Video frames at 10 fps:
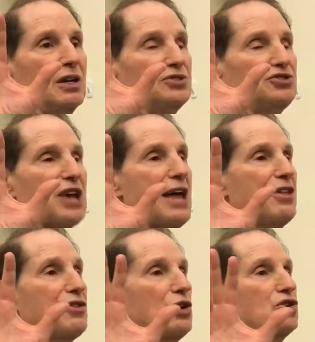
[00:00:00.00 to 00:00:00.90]
say
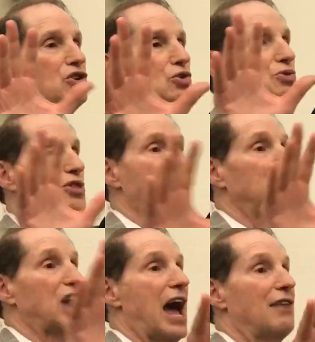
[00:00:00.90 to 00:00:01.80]
that there are two
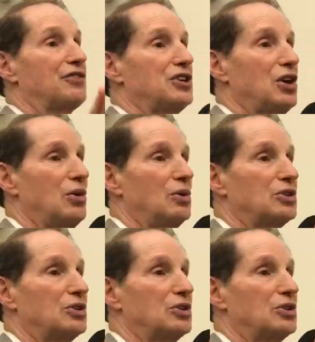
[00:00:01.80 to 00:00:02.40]
things you have to do